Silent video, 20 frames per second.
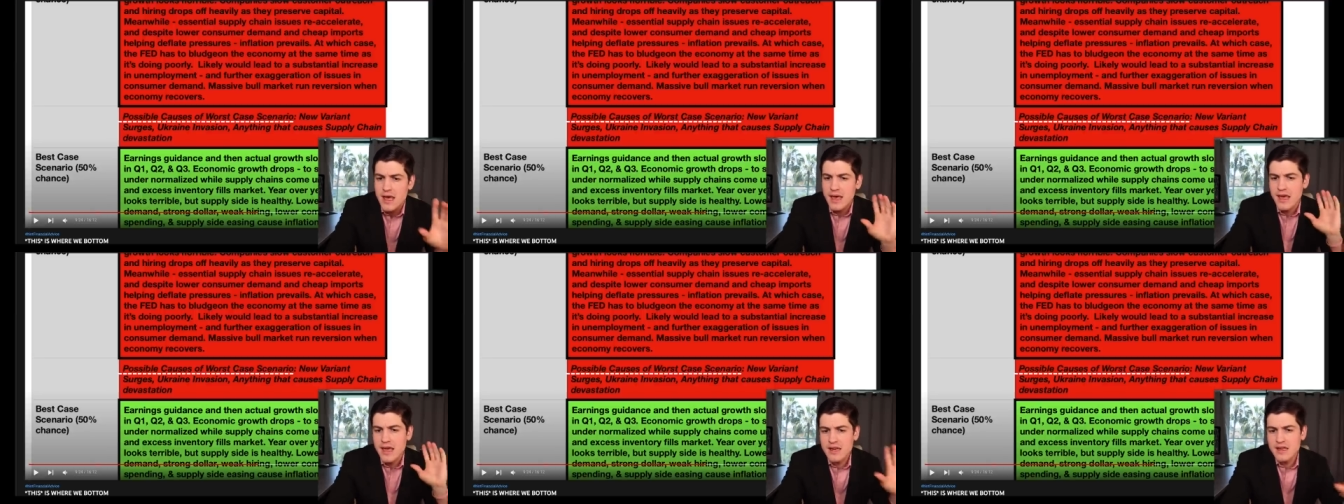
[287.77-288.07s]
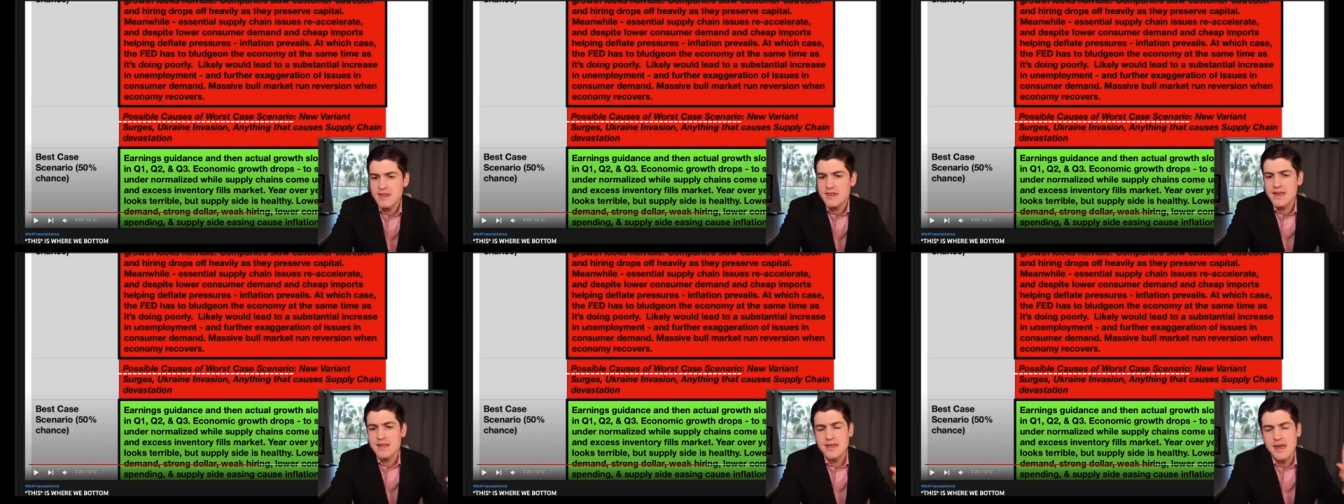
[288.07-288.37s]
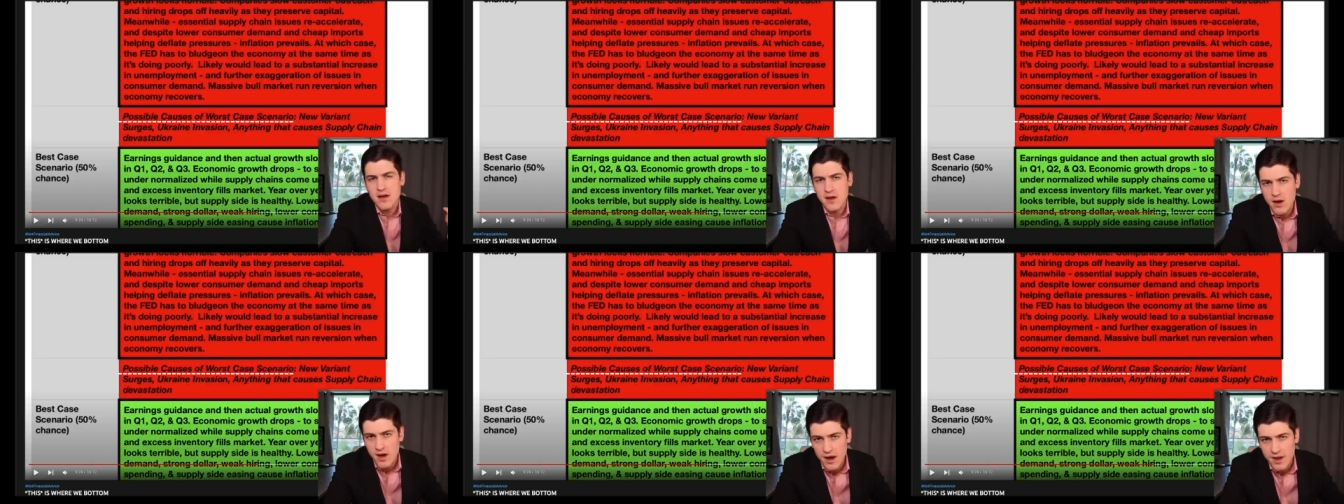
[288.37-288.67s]
anything
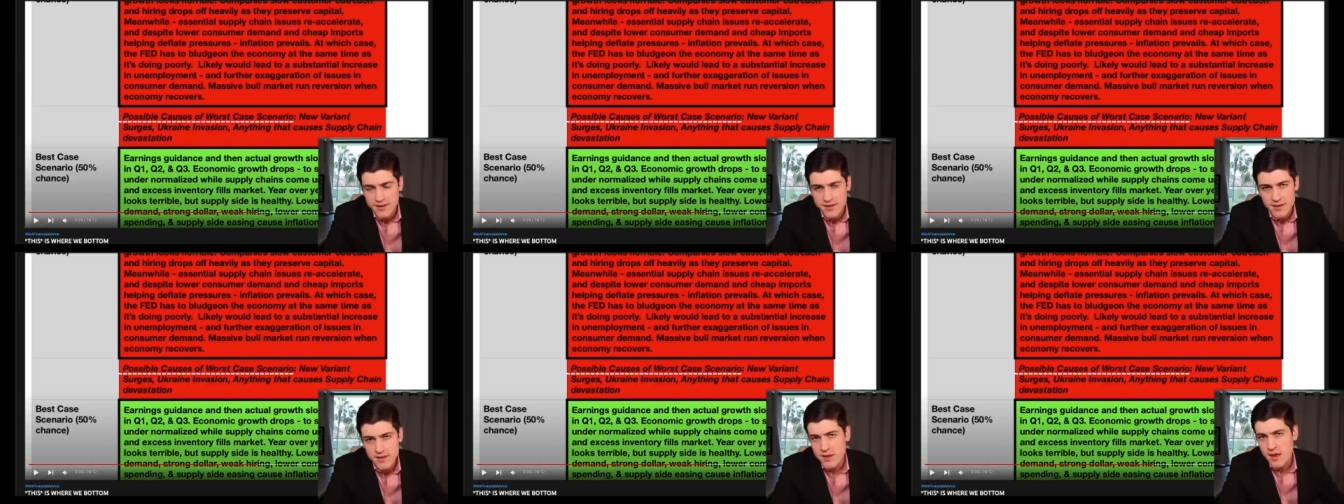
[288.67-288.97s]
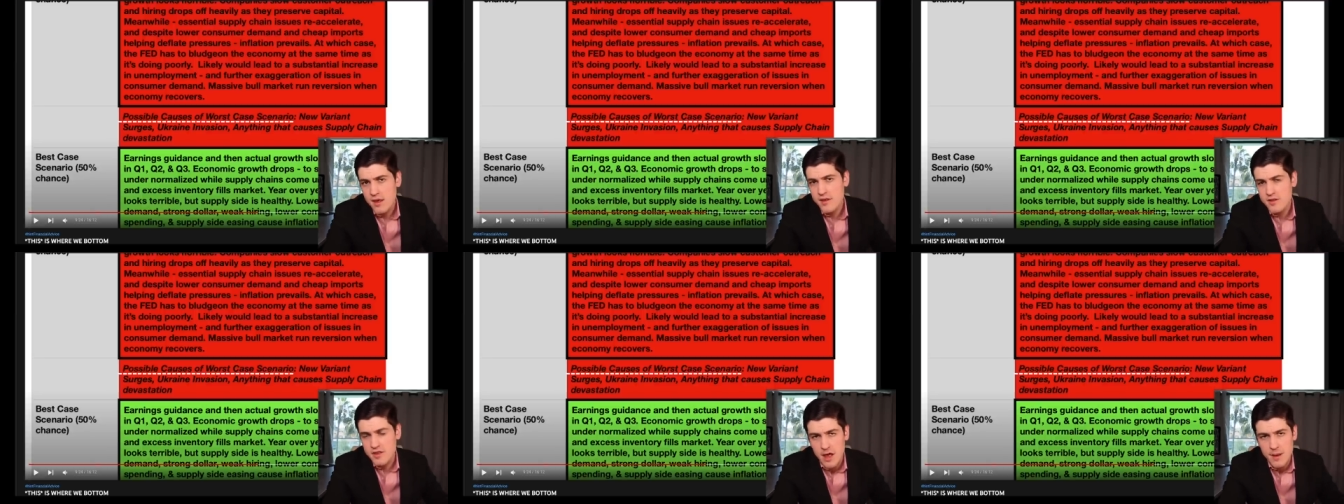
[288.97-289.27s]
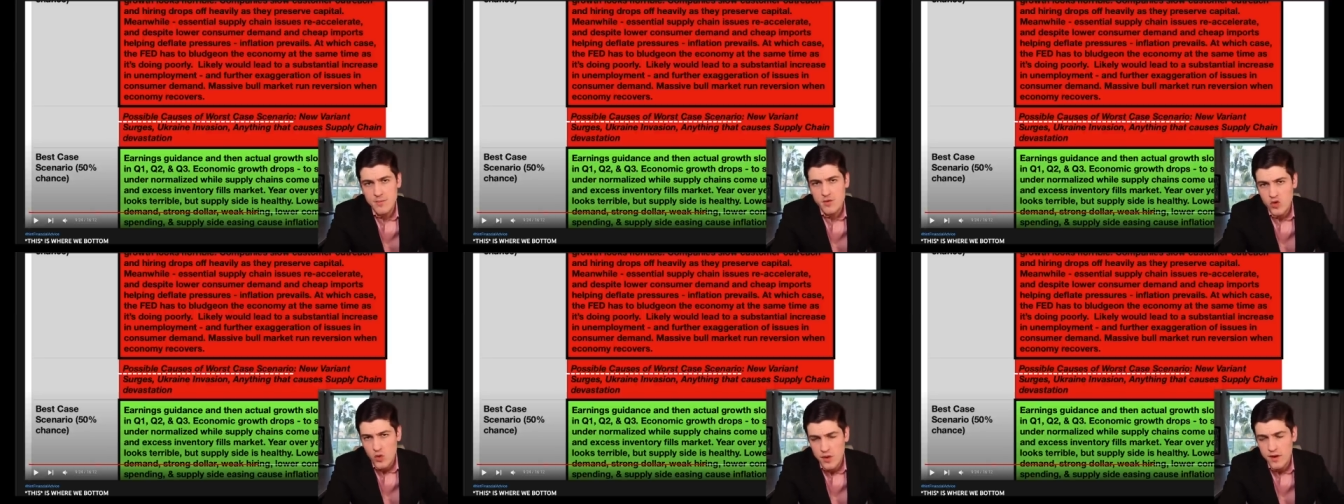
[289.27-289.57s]
that causes
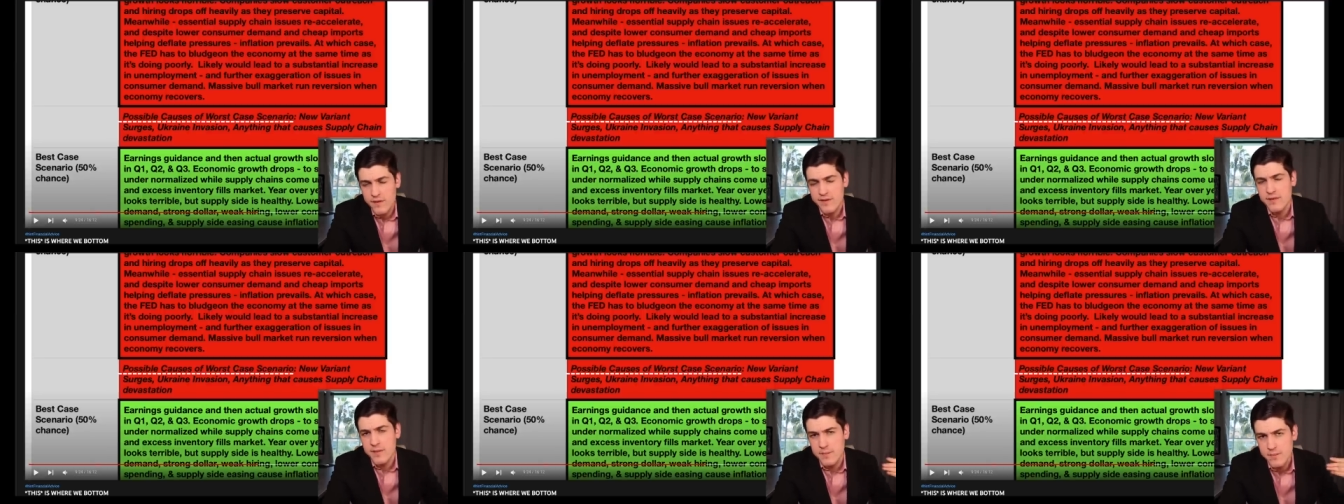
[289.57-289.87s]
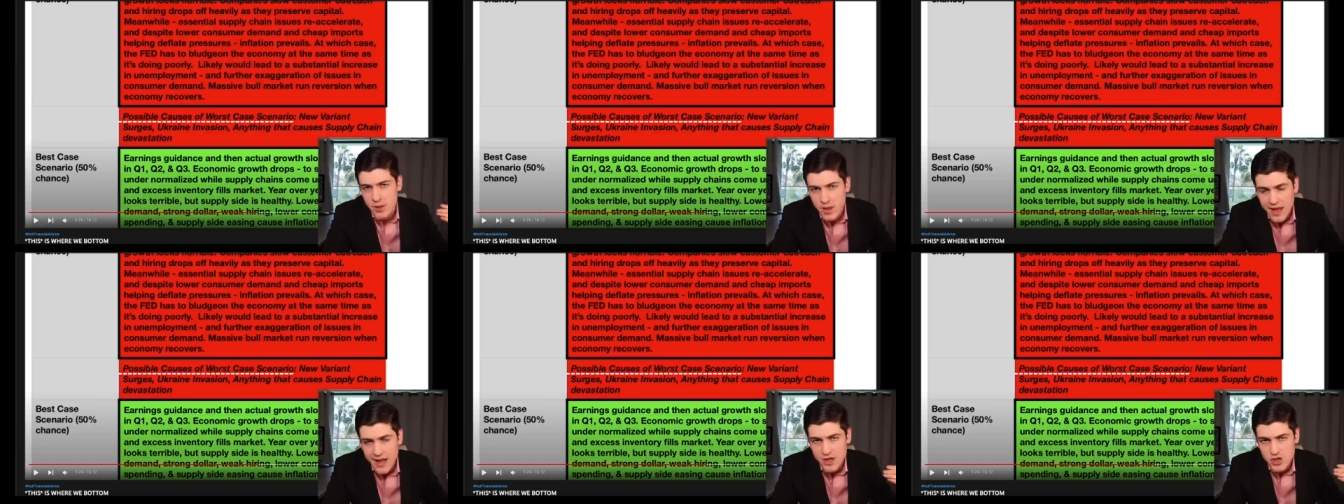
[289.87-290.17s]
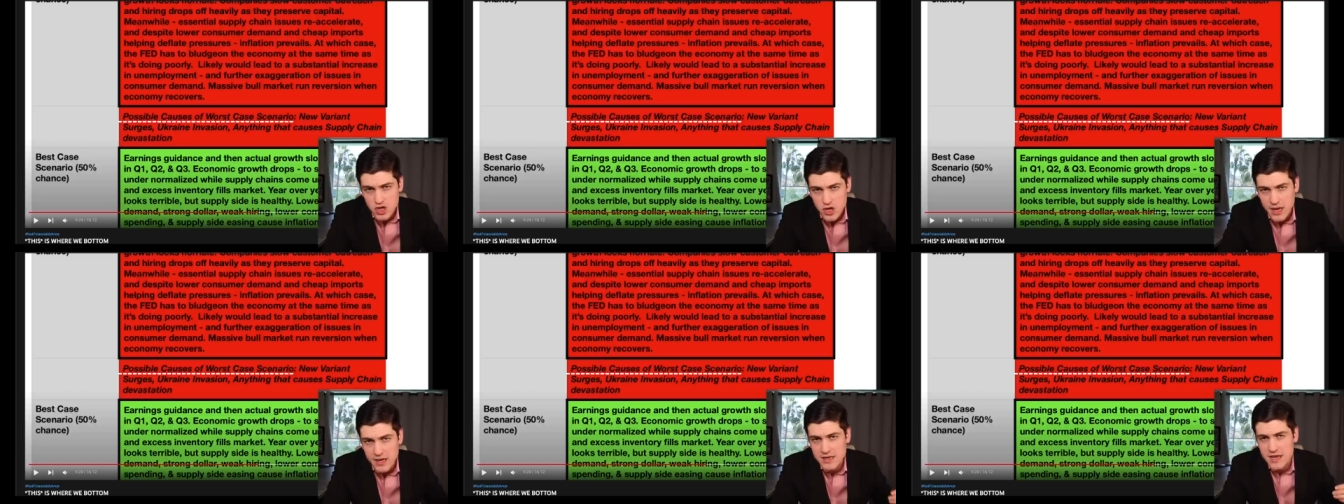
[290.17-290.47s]
some sort of supply
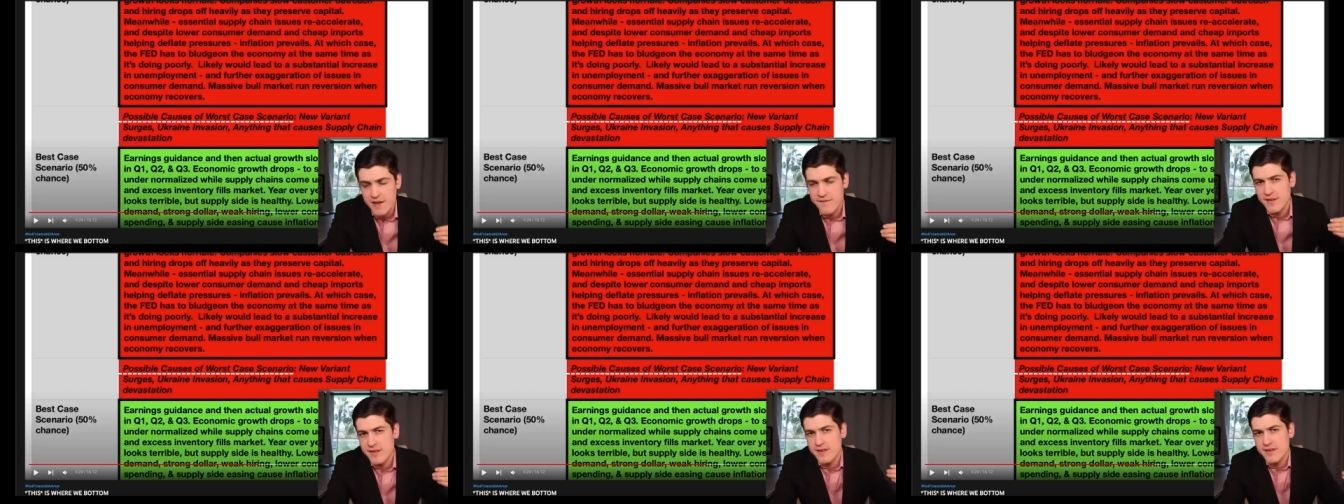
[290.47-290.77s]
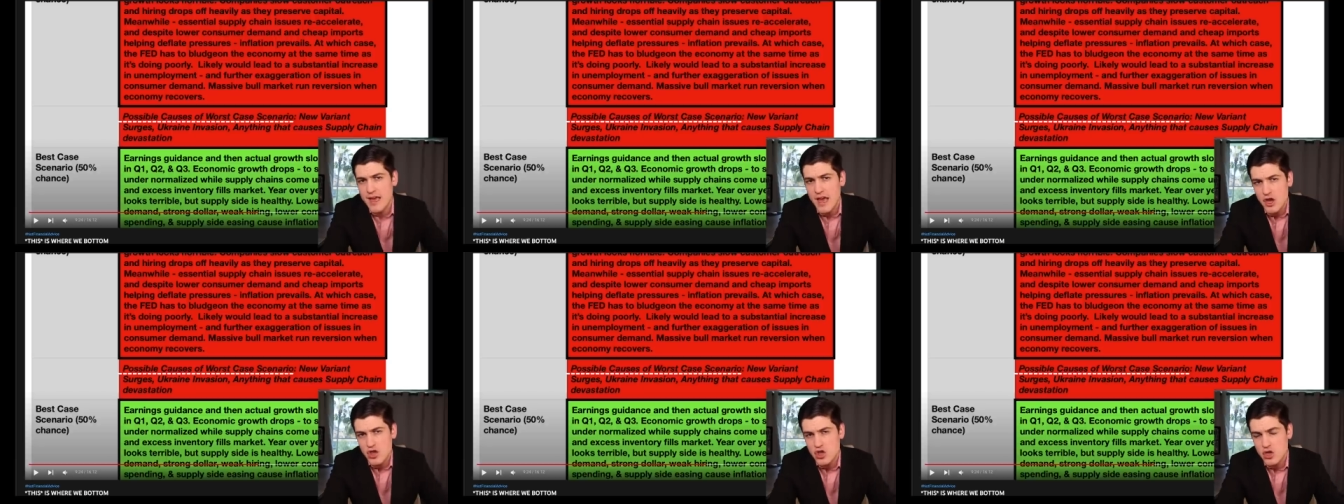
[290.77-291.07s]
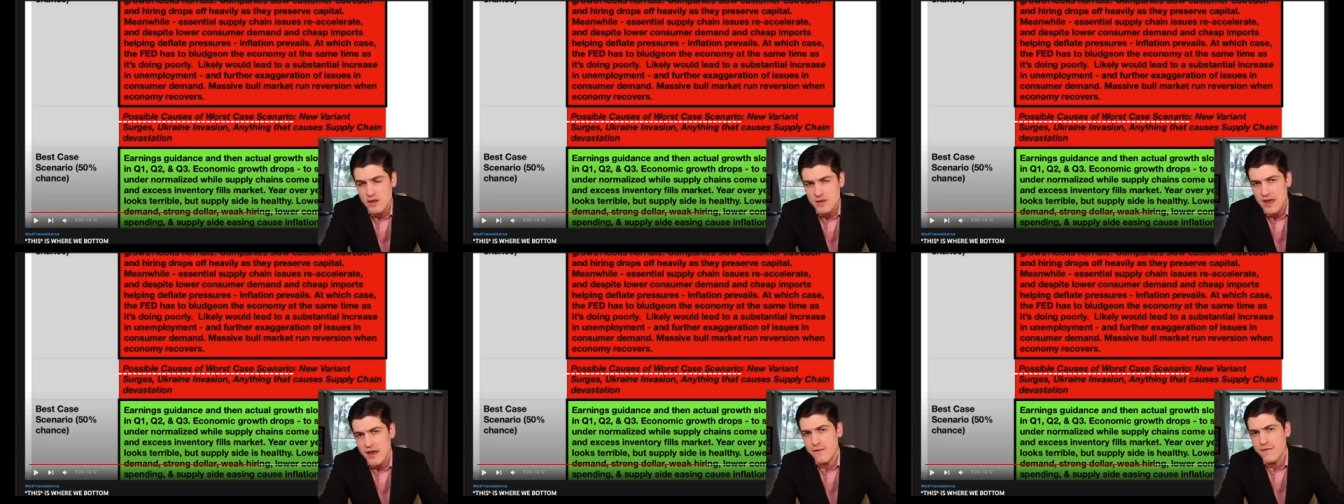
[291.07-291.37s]
chain
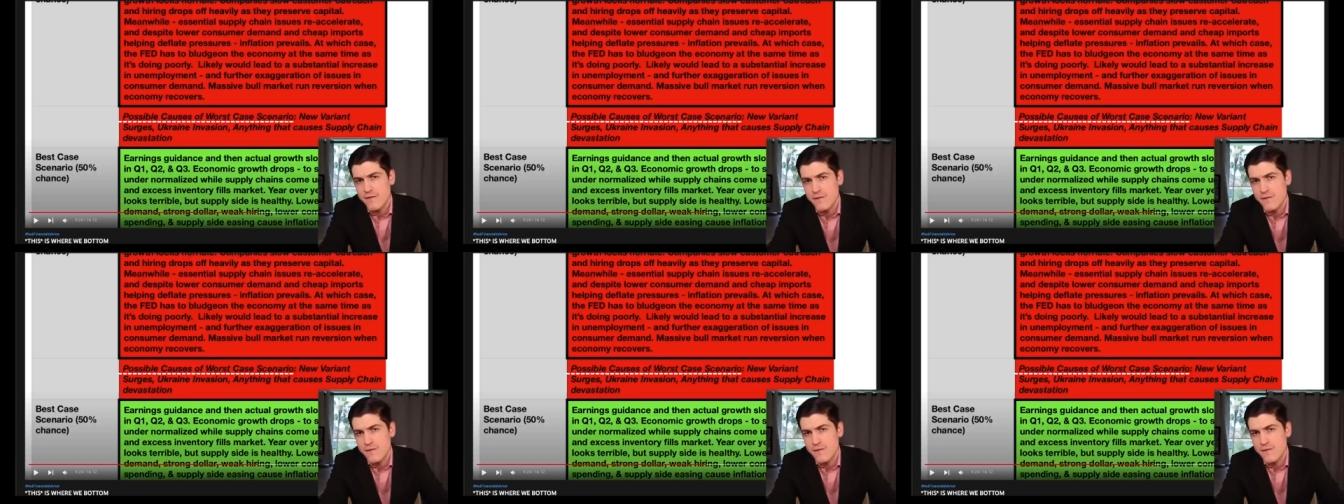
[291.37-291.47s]
devastation that